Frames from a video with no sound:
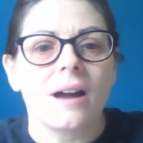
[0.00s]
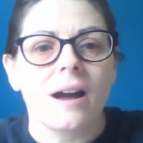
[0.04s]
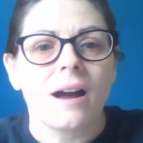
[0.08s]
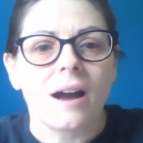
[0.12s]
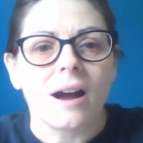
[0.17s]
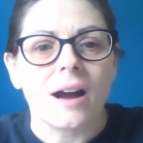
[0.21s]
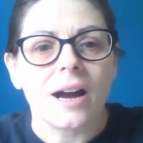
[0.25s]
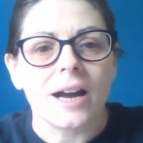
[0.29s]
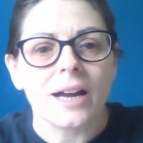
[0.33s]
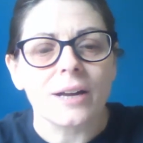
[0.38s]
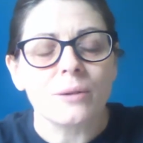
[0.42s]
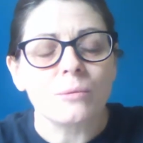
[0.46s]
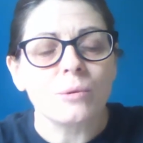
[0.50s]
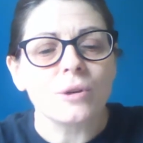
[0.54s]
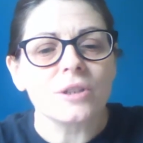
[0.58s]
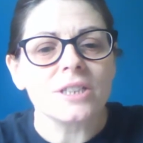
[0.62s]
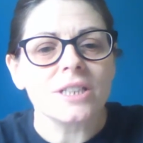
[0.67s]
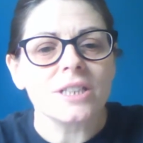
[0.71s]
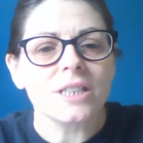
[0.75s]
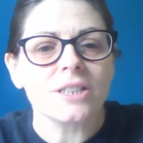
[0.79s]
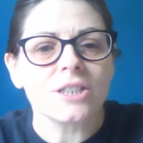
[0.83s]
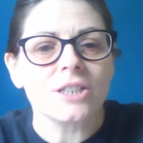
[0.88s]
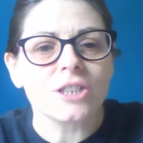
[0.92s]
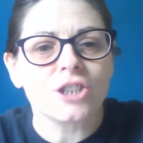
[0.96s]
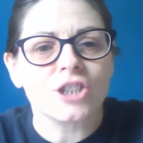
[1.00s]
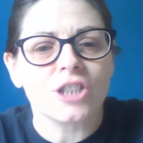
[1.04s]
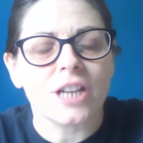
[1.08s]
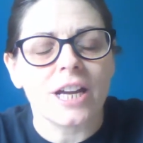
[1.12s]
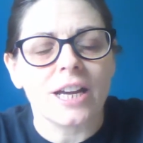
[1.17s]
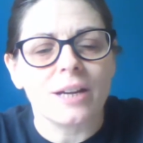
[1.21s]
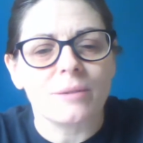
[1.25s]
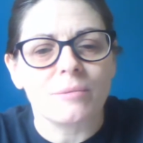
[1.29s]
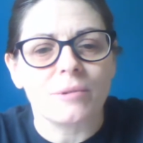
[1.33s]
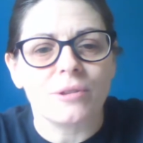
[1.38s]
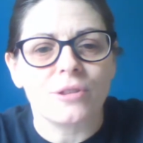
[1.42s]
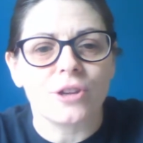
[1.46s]
I wanted to
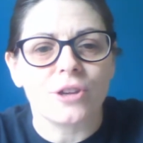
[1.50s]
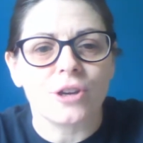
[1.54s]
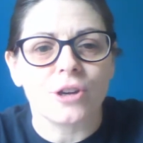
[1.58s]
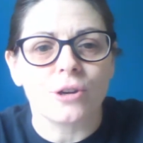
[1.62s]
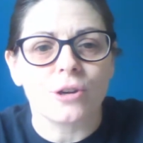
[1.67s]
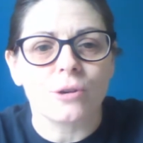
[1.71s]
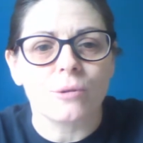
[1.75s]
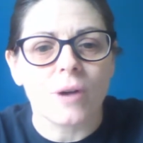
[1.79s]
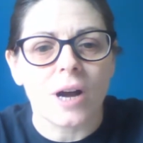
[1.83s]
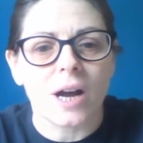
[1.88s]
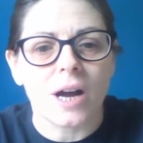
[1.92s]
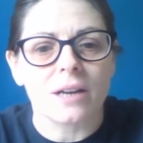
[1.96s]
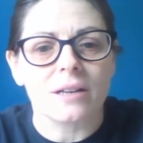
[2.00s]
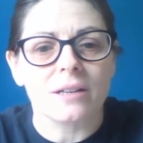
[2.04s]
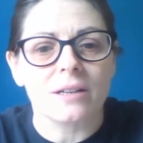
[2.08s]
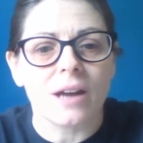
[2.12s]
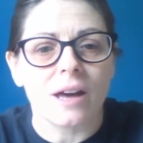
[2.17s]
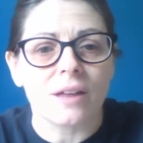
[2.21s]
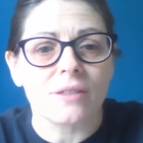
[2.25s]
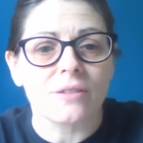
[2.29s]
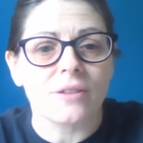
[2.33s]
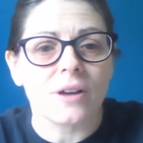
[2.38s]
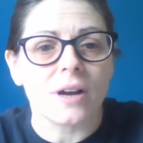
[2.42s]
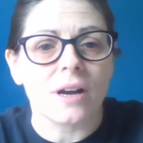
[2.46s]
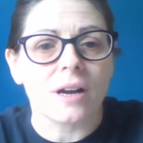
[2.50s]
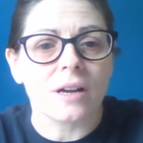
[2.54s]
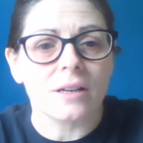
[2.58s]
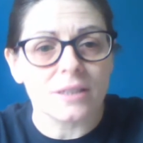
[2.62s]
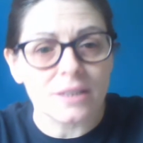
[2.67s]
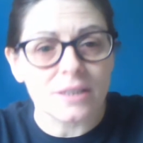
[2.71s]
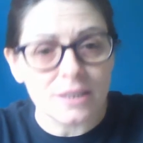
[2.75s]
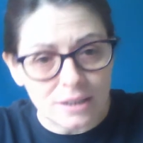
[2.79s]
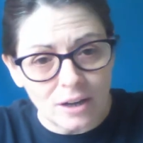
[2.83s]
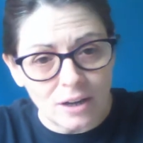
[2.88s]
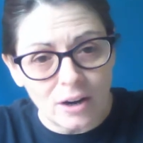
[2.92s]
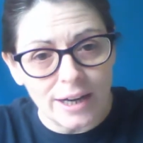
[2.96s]
share with you another
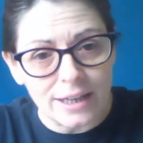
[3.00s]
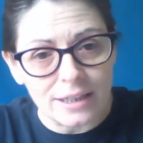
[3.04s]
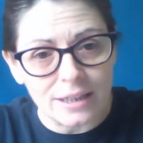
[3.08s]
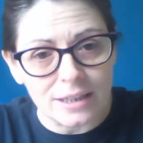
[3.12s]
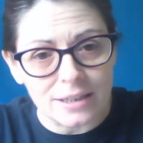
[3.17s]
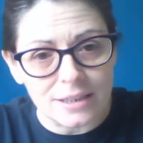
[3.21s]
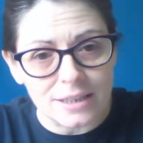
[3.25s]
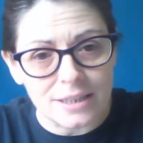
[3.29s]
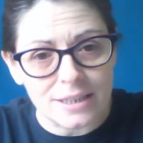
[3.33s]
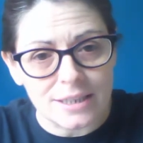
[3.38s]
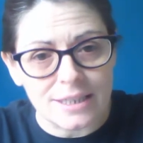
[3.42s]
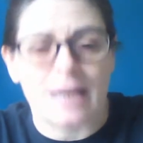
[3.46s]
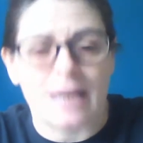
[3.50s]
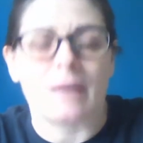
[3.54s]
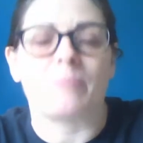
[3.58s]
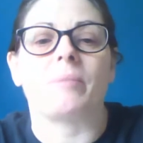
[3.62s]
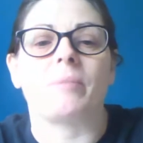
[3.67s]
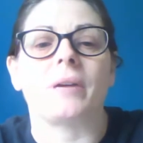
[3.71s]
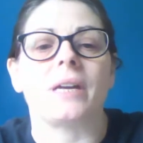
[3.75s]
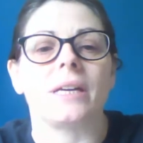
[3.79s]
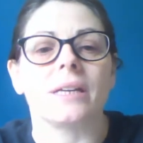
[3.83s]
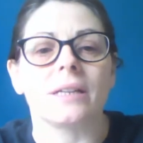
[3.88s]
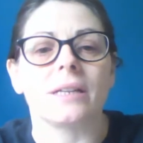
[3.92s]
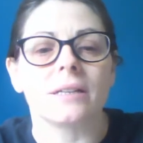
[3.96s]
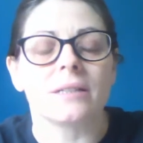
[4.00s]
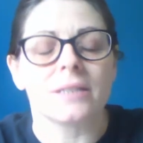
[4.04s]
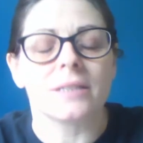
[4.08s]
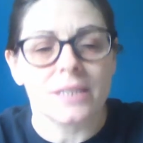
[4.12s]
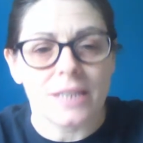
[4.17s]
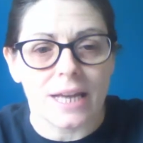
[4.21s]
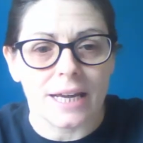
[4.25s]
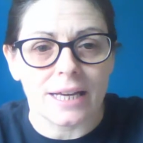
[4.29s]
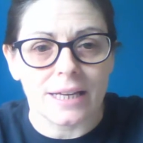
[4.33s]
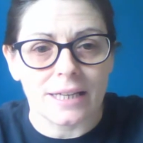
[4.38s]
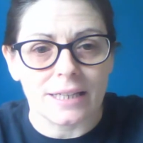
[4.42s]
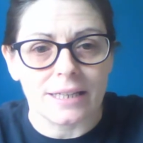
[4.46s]
silent tapping
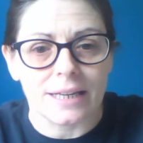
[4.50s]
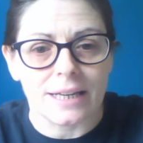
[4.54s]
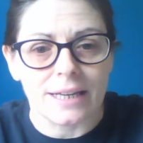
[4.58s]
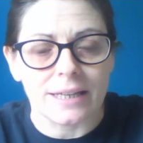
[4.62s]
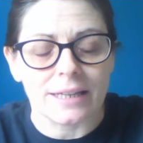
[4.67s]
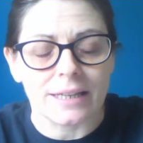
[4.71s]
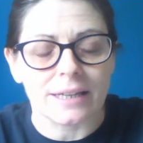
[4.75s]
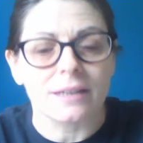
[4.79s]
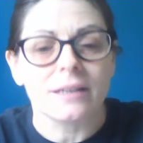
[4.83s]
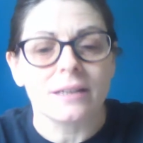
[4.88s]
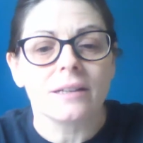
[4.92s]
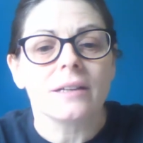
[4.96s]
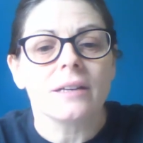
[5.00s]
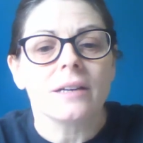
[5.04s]
technique